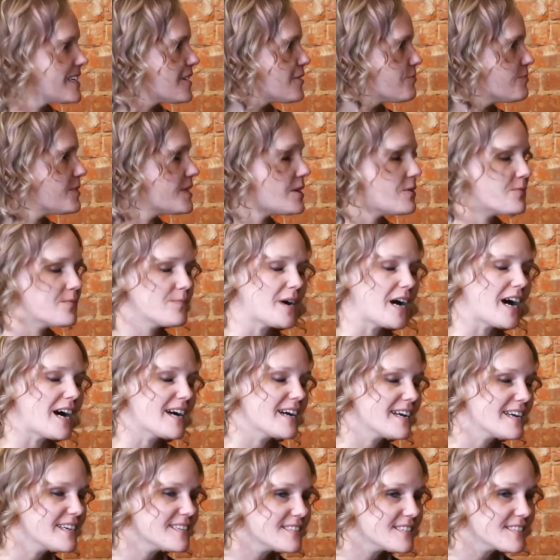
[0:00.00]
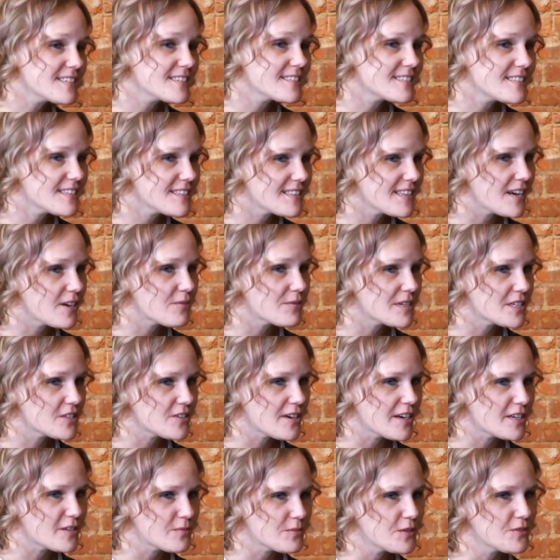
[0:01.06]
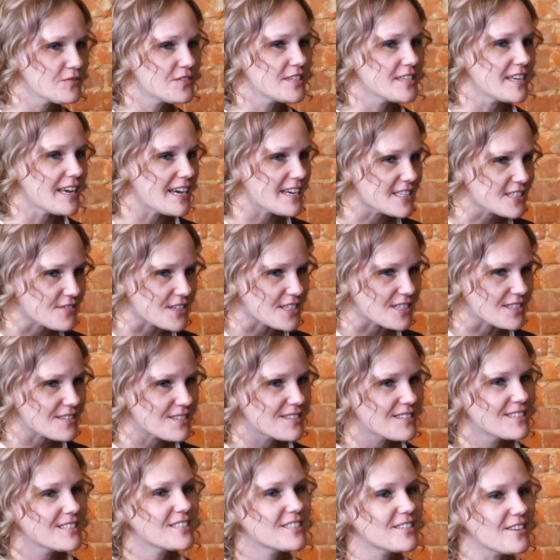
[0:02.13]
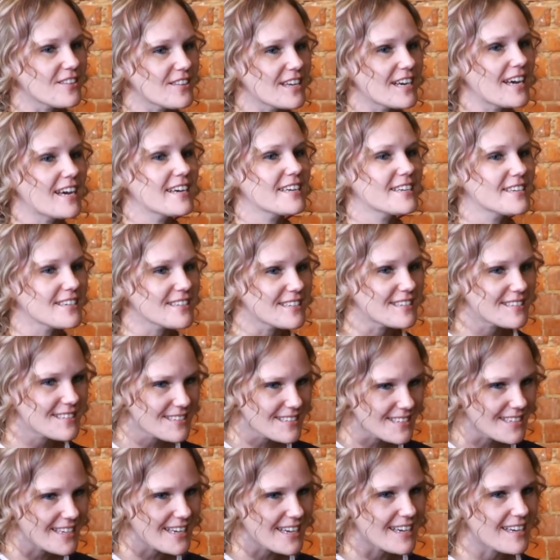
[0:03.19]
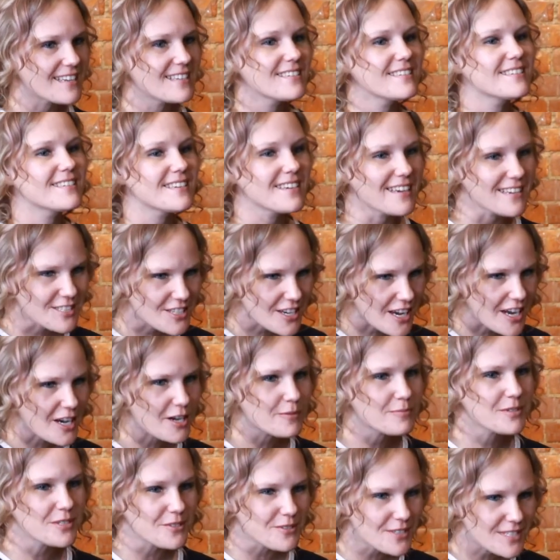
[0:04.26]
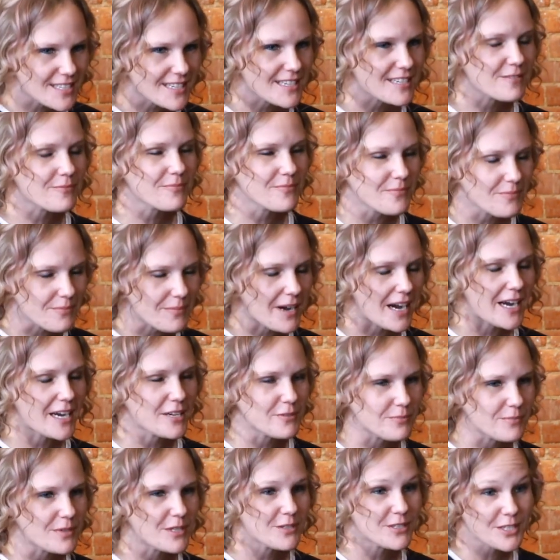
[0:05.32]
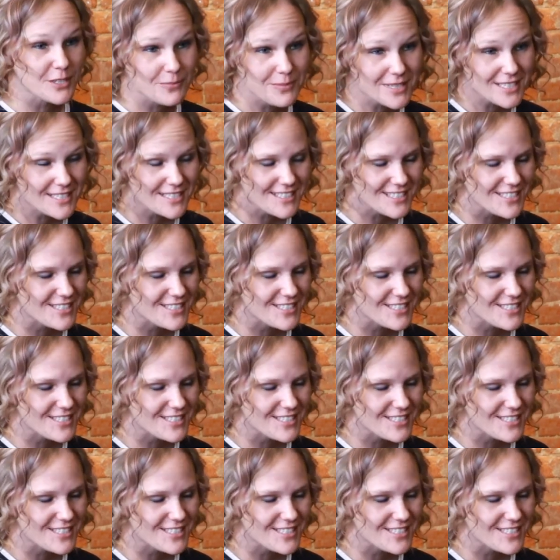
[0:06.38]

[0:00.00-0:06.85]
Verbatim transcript: But I insisted that we try to move to Nashville so that business. I could get a job using your degree, music business